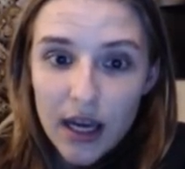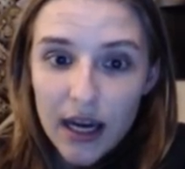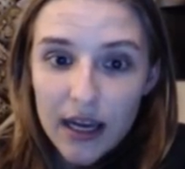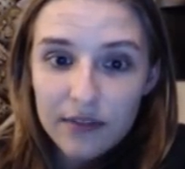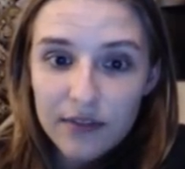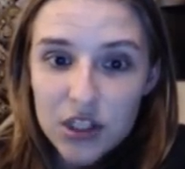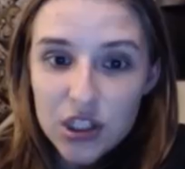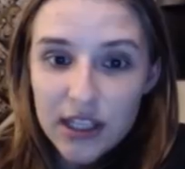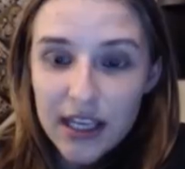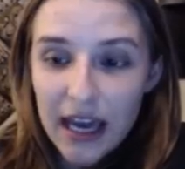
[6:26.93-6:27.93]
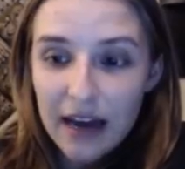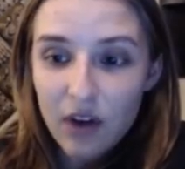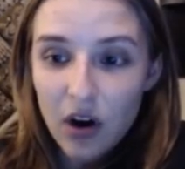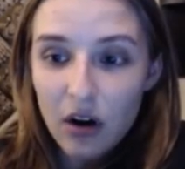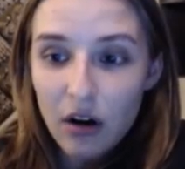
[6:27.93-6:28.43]
I officially
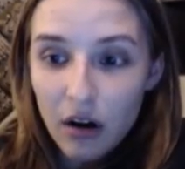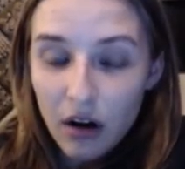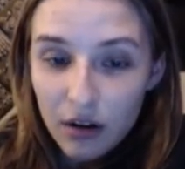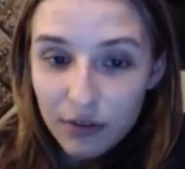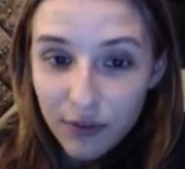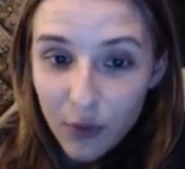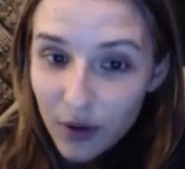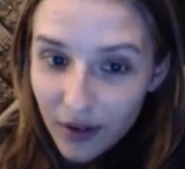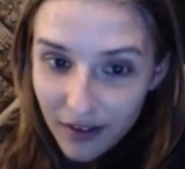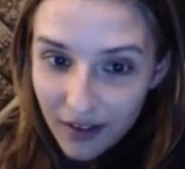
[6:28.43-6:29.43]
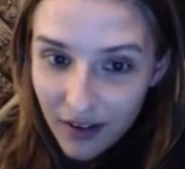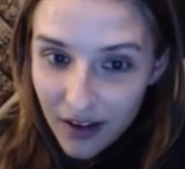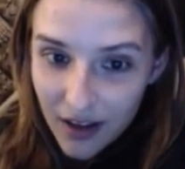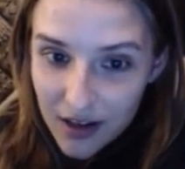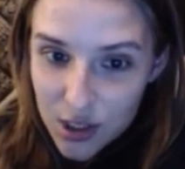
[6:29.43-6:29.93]
have all four
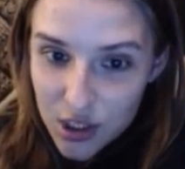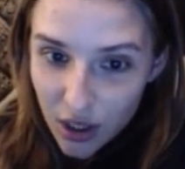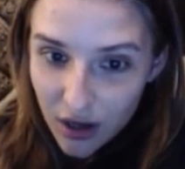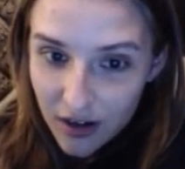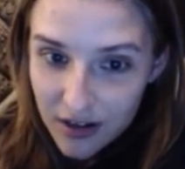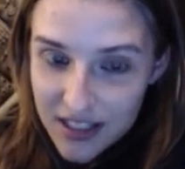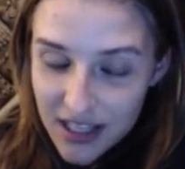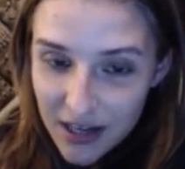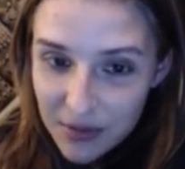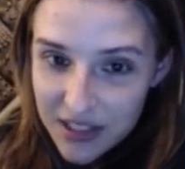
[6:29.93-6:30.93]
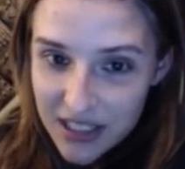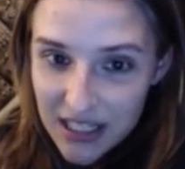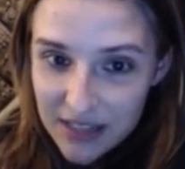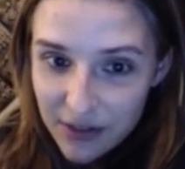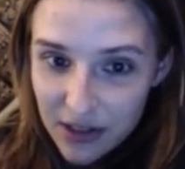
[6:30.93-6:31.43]
shards that I would
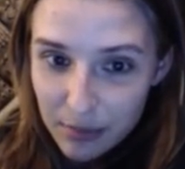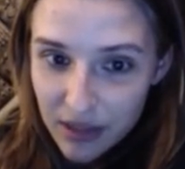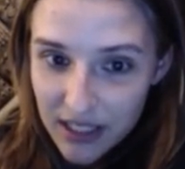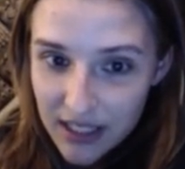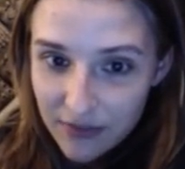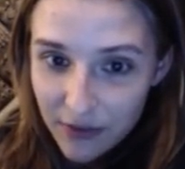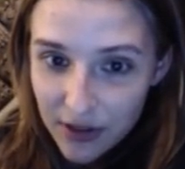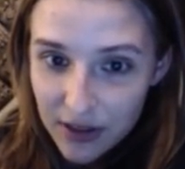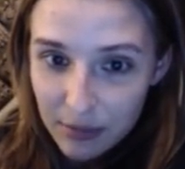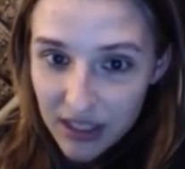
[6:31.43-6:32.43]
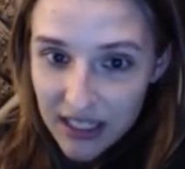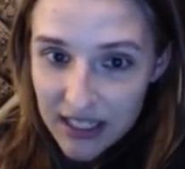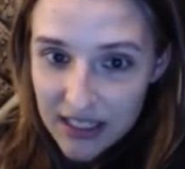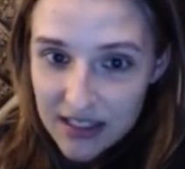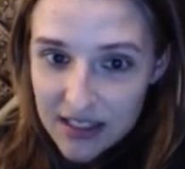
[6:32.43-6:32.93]
need for the blade for the
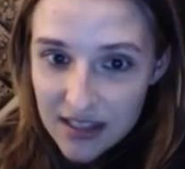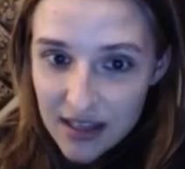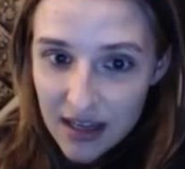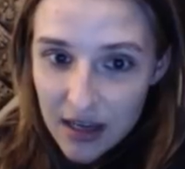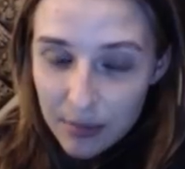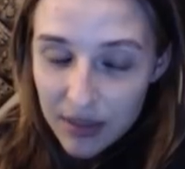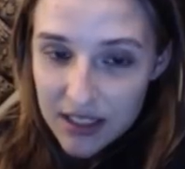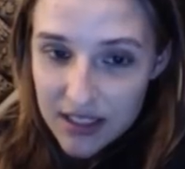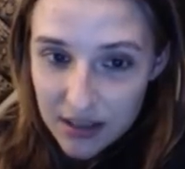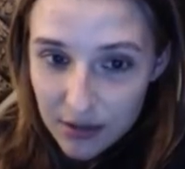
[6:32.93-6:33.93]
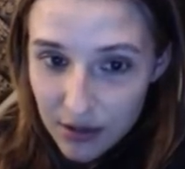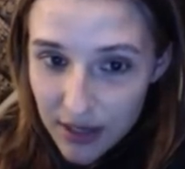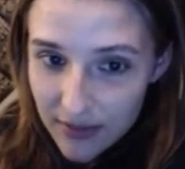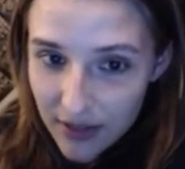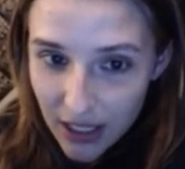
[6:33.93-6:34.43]
blades. But I still don't
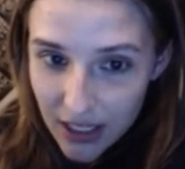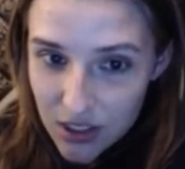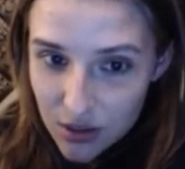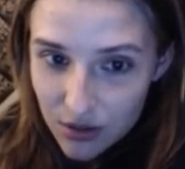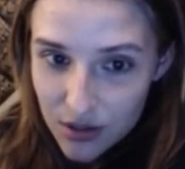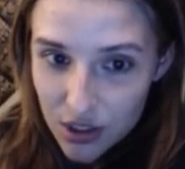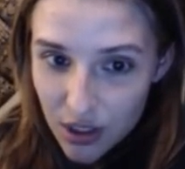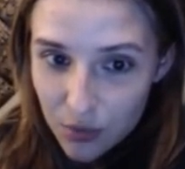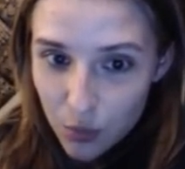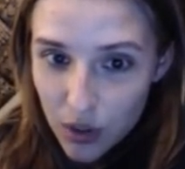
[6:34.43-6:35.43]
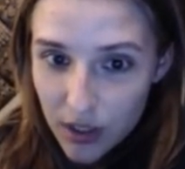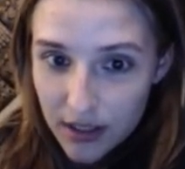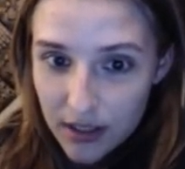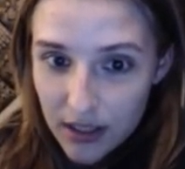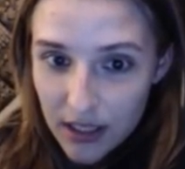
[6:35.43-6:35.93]
have a God Sword Shard
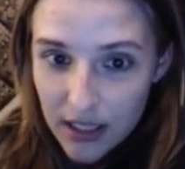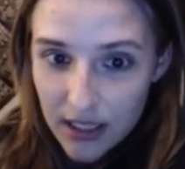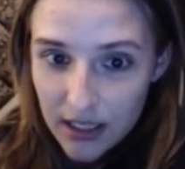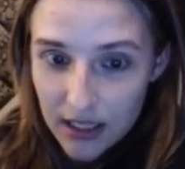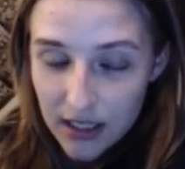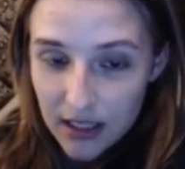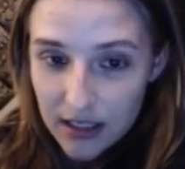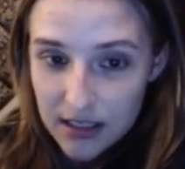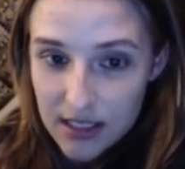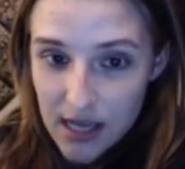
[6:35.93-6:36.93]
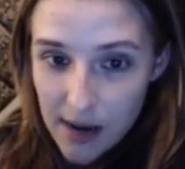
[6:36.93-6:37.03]
1, and yeah.